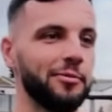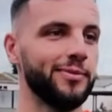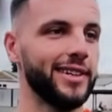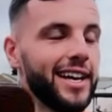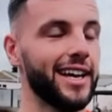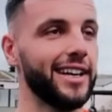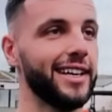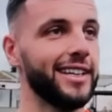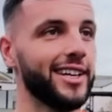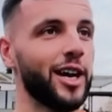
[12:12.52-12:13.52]
No, he's on the
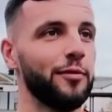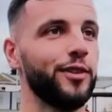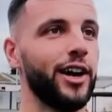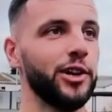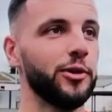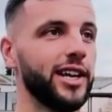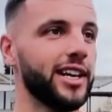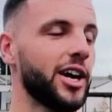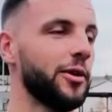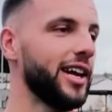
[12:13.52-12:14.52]
blimmin' news.
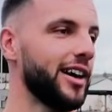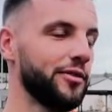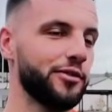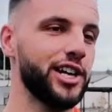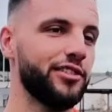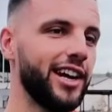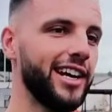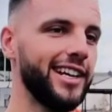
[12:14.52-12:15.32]
How funny. This obviously isn't